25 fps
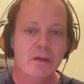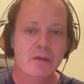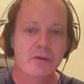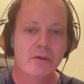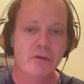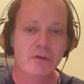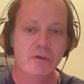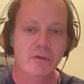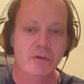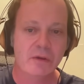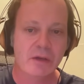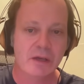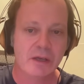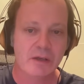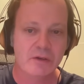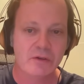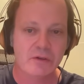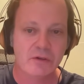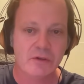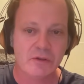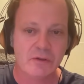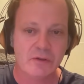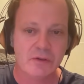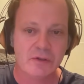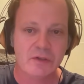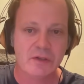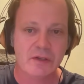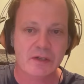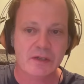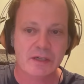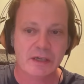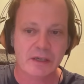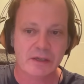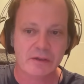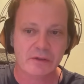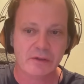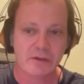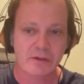You can use the
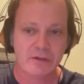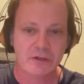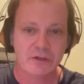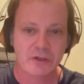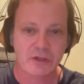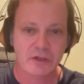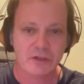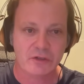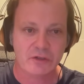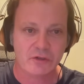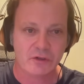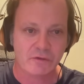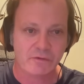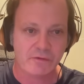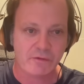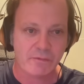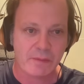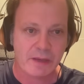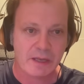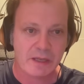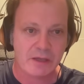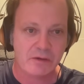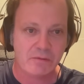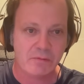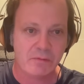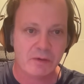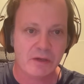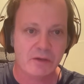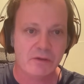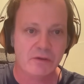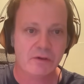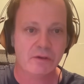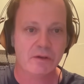technologies you're familiar with.